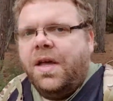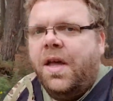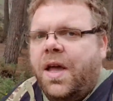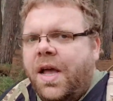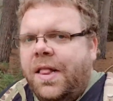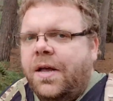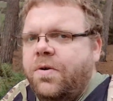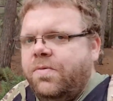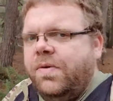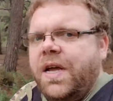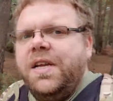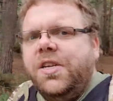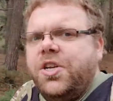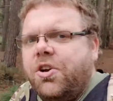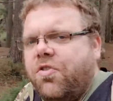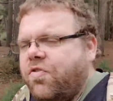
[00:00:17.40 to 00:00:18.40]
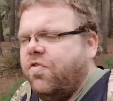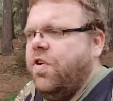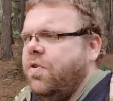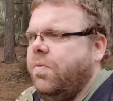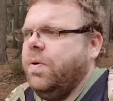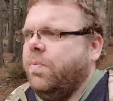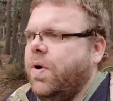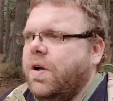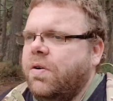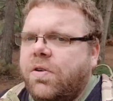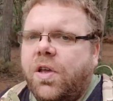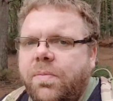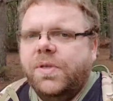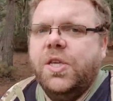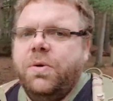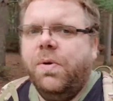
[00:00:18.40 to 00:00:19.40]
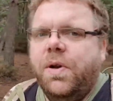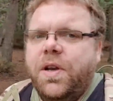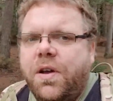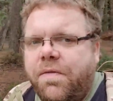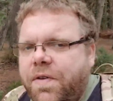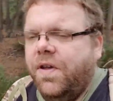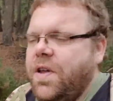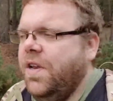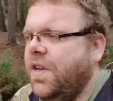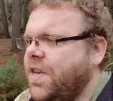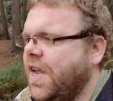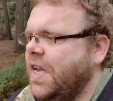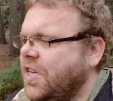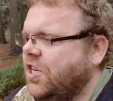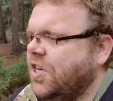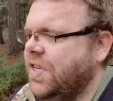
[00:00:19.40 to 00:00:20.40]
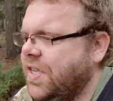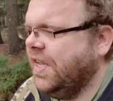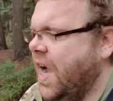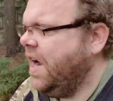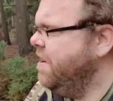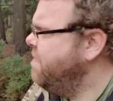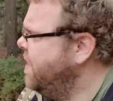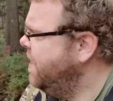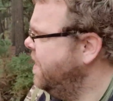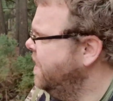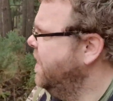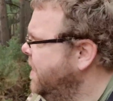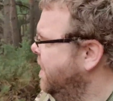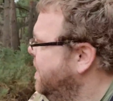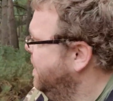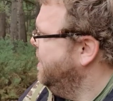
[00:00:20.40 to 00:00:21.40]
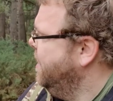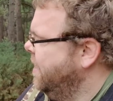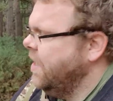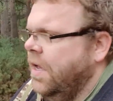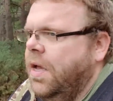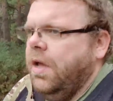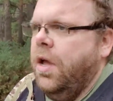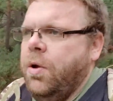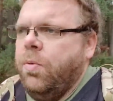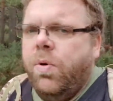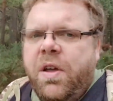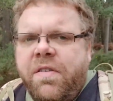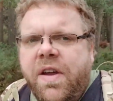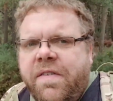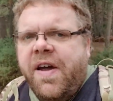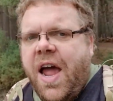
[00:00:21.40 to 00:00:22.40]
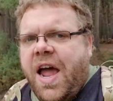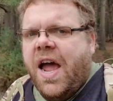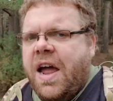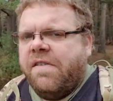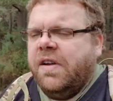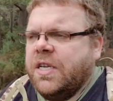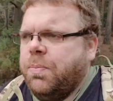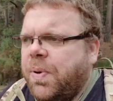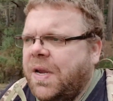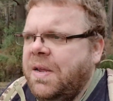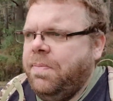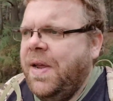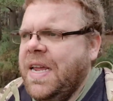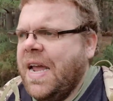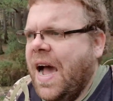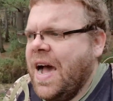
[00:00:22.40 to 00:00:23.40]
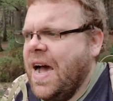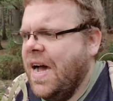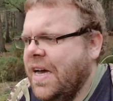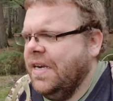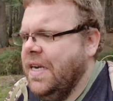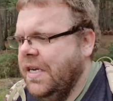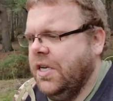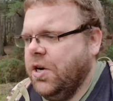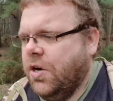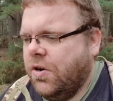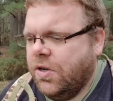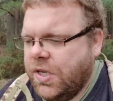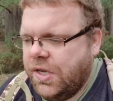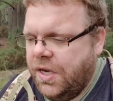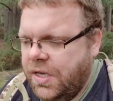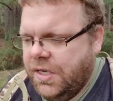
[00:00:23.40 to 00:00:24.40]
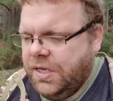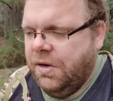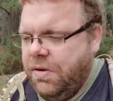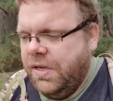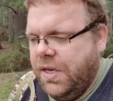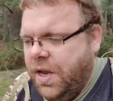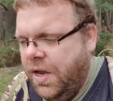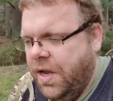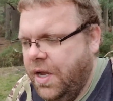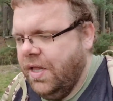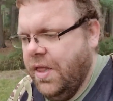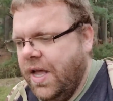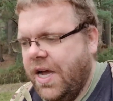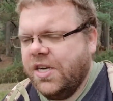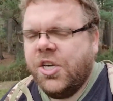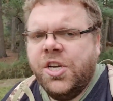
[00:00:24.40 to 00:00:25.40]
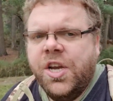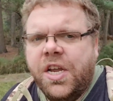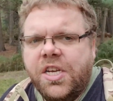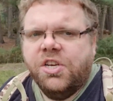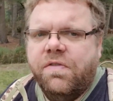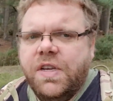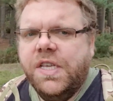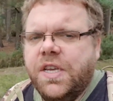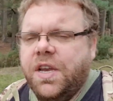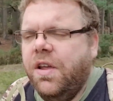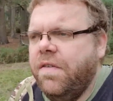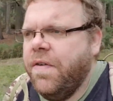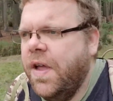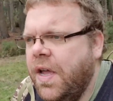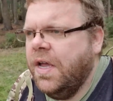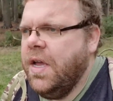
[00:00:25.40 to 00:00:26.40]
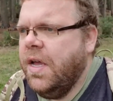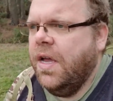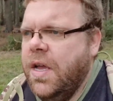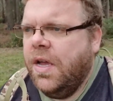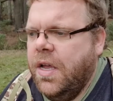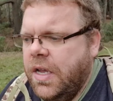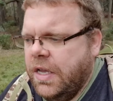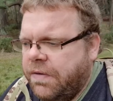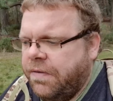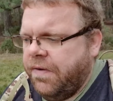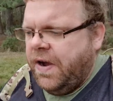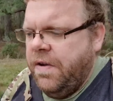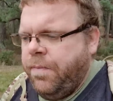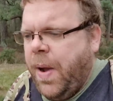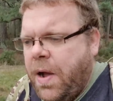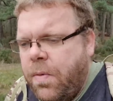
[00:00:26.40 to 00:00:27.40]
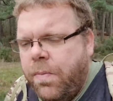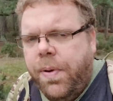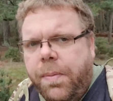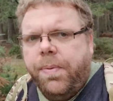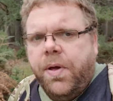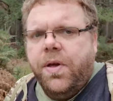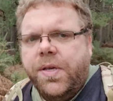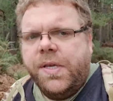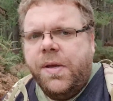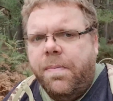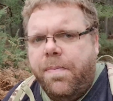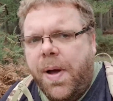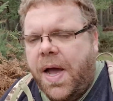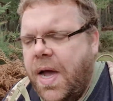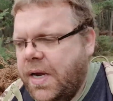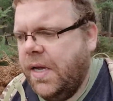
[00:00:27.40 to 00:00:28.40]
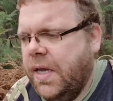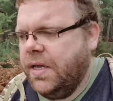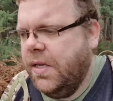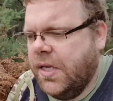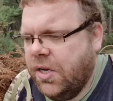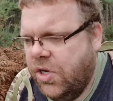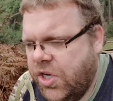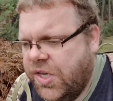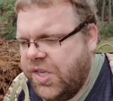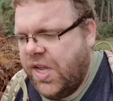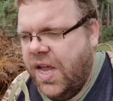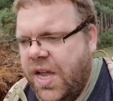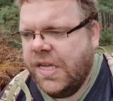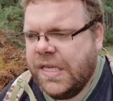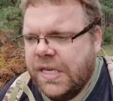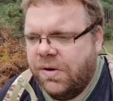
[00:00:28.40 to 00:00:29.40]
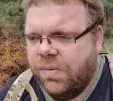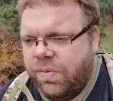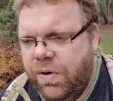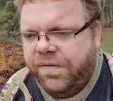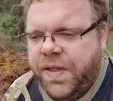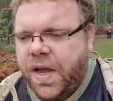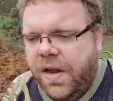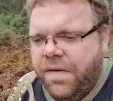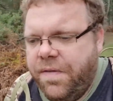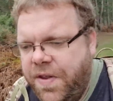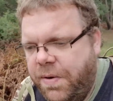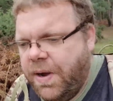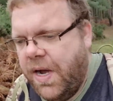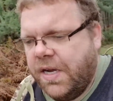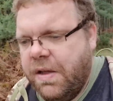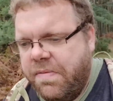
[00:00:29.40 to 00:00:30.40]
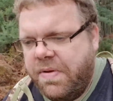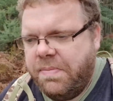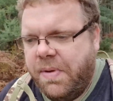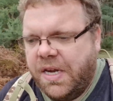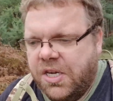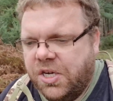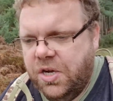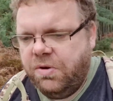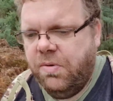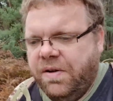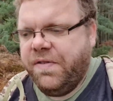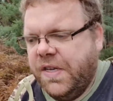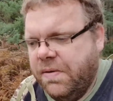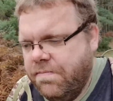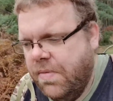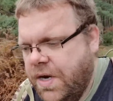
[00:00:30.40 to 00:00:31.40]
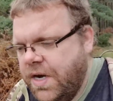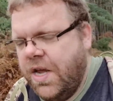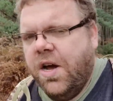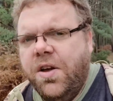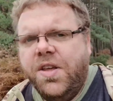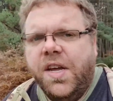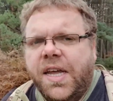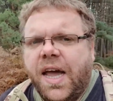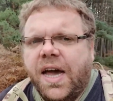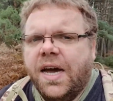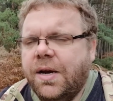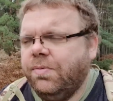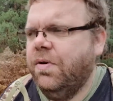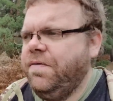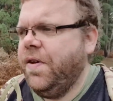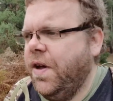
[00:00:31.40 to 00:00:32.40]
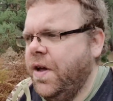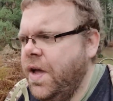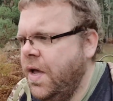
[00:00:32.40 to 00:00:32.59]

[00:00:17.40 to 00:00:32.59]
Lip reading: Hello Nature crew and welcome to another Nature's Diary. We're here at RSPB Arne in Dorset, so it's a large nature reserve. It's £5 per person parking, so just a heads up with that. If you are coming, make sure you have some money or your card with you.